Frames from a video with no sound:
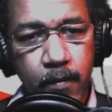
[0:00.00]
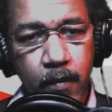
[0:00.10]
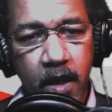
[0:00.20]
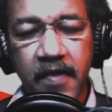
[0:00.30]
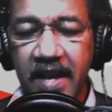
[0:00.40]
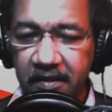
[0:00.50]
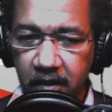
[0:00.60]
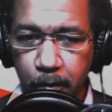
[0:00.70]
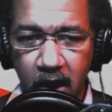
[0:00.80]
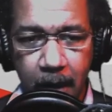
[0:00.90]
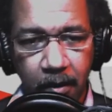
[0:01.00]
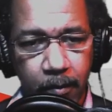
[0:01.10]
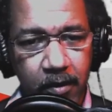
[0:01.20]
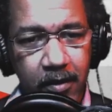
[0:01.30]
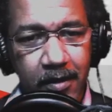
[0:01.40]
And that's the problem.
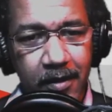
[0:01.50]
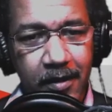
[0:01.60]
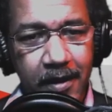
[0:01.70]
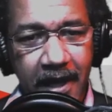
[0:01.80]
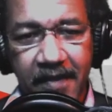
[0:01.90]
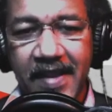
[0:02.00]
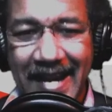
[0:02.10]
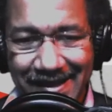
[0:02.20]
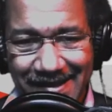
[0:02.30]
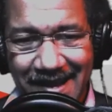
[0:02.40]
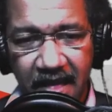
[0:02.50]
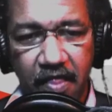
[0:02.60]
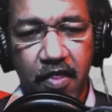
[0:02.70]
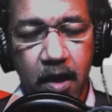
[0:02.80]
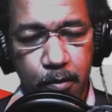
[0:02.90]
And that's
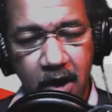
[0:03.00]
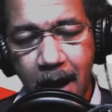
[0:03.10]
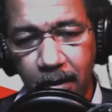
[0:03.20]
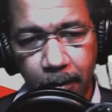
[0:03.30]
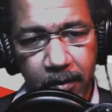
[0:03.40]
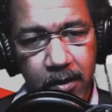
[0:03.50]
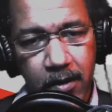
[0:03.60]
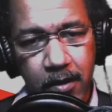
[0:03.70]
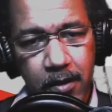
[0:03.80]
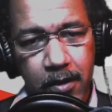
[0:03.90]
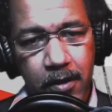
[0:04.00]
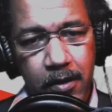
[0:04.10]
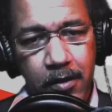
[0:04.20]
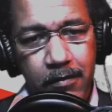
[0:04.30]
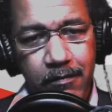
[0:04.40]
the problem.
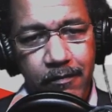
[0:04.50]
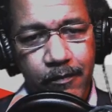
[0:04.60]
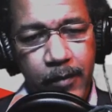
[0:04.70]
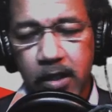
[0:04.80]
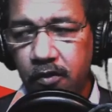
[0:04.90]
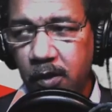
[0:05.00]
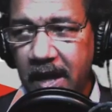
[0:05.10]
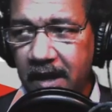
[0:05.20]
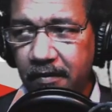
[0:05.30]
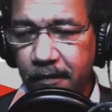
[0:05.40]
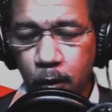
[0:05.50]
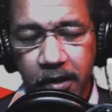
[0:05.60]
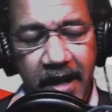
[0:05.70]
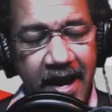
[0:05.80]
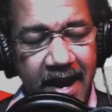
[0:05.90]
Because you can't afford to
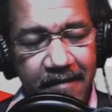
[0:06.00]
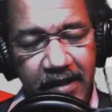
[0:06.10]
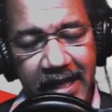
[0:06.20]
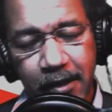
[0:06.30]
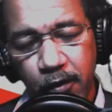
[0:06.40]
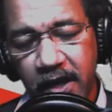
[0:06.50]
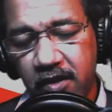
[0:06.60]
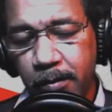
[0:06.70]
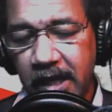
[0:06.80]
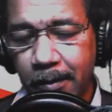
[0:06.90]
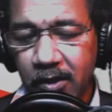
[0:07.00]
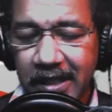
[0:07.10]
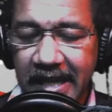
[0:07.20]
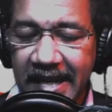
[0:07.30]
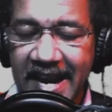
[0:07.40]
have the internet to be able to
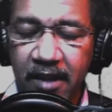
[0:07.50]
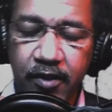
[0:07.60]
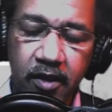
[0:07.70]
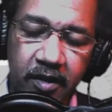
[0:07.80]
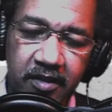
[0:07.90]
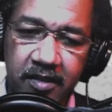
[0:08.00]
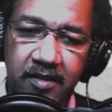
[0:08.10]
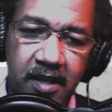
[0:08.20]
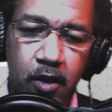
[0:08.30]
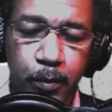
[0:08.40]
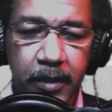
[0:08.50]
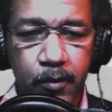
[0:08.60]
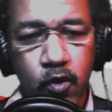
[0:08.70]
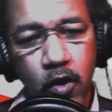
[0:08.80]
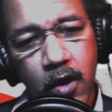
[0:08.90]
get out there and to tell people
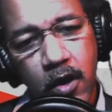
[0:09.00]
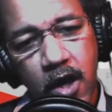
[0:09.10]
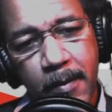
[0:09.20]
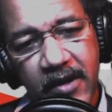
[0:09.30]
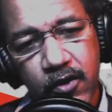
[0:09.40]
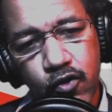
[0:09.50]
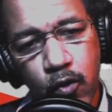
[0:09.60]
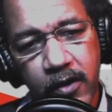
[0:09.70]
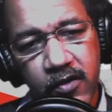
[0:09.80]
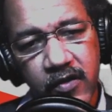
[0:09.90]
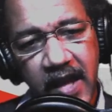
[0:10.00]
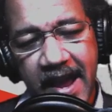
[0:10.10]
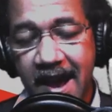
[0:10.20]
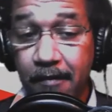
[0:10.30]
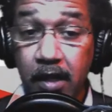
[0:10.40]
about the choices they
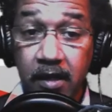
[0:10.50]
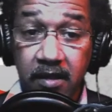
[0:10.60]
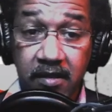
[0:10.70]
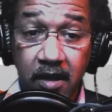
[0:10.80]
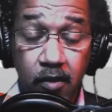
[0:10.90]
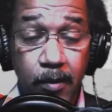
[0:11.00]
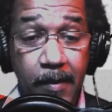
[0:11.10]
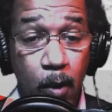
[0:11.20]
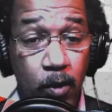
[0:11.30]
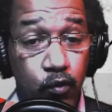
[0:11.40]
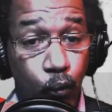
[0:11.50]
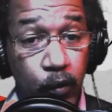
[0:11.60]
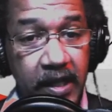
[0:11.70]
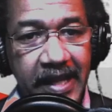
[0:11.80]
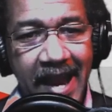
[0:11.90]
have, to tell them about what's
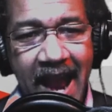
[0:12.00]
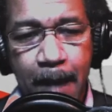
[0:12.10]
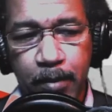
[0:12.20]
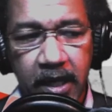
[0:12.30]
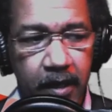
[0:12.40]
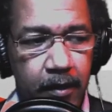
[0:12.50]
really happening.